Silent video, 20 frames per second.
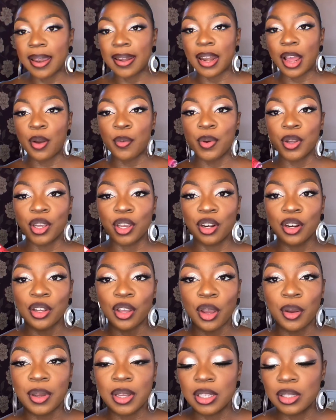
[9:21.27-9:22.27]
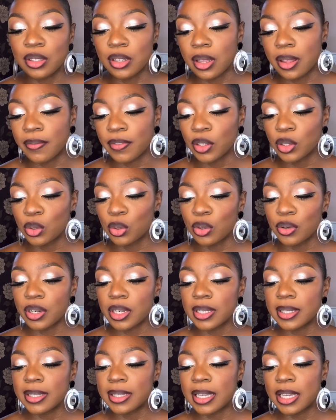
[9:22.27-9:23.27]
now we're gonna go into the
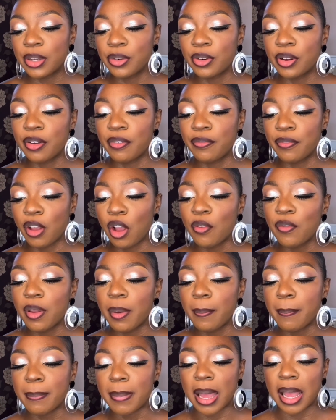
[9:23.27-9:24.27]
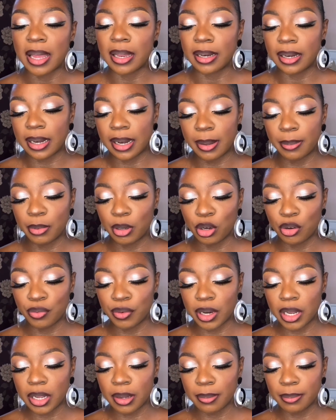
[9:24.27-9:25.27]
Victoria's Secret Velvet Matte Lip
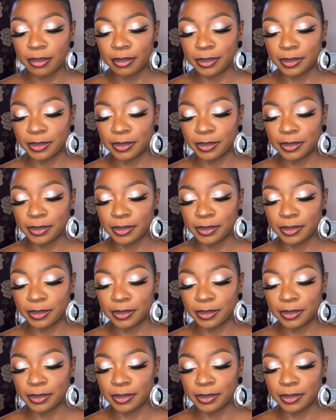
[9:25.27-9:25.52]
Cream,